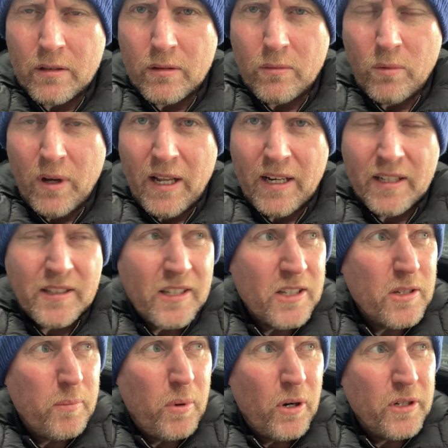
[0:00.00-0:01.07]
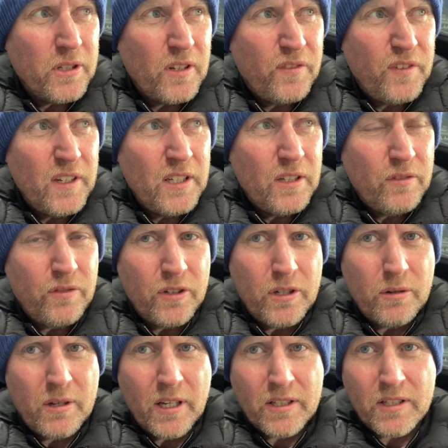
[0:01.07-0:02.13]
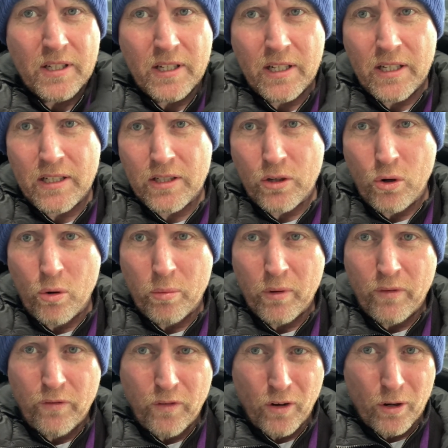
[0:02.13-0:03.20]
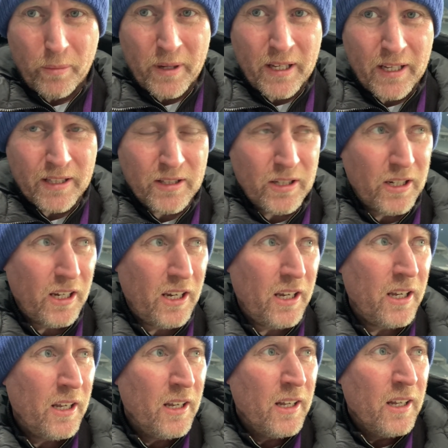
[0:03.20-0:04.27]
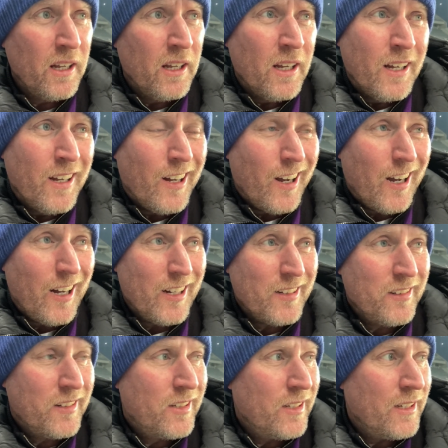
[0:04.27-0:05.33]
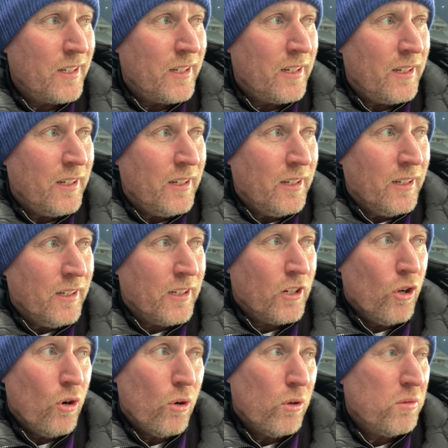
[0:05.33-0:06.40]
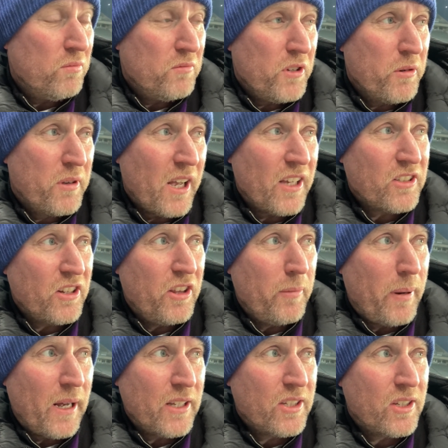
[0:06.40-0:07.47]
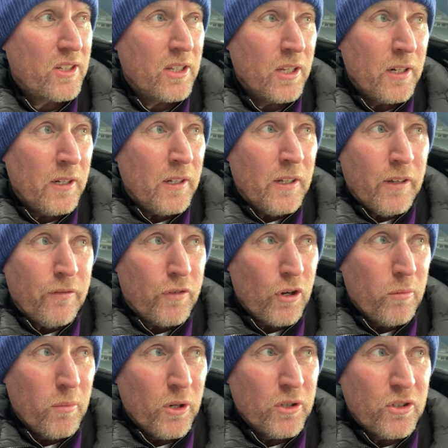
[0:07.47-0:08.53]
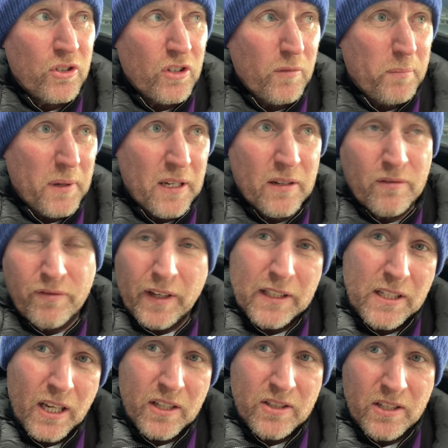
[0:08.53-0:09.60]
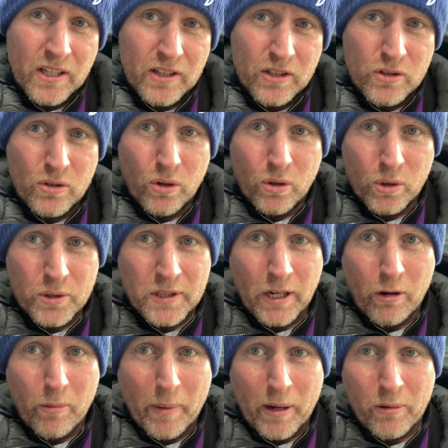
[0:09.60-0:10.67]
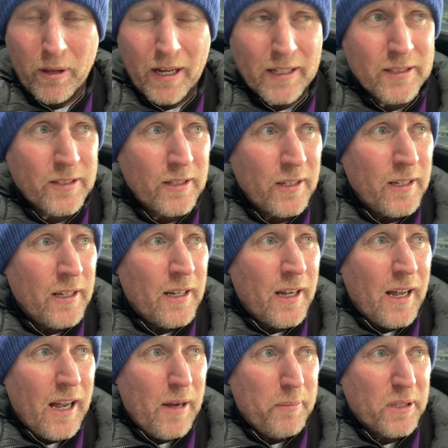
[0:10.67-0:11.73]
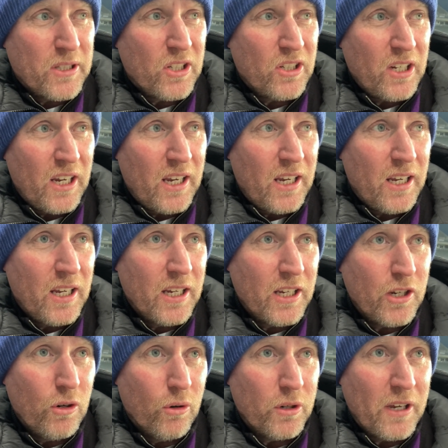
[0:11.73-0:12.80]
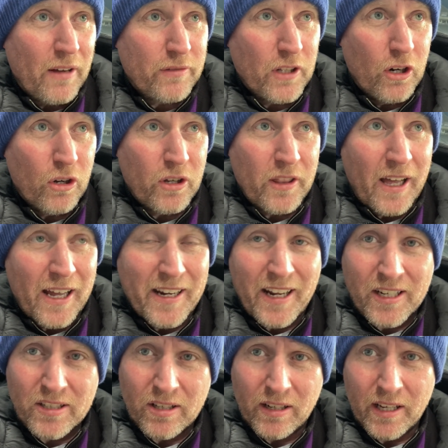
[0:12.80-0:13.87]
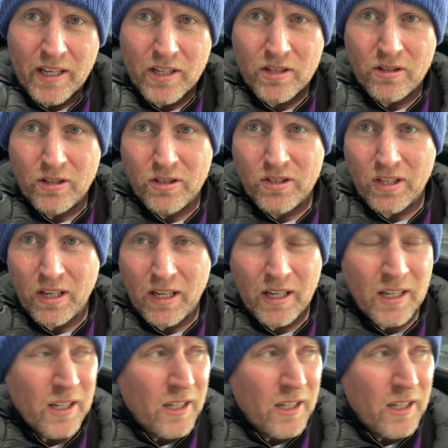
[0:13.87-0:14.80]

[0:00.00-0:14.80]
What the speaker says: Well, a disappointing defeat for Newcastle United at home to Fulham here today. And, you know, Newcastle in the past few months have been fantastic, there's no doubt about that. But today, you know, you have to look at that in isolation and say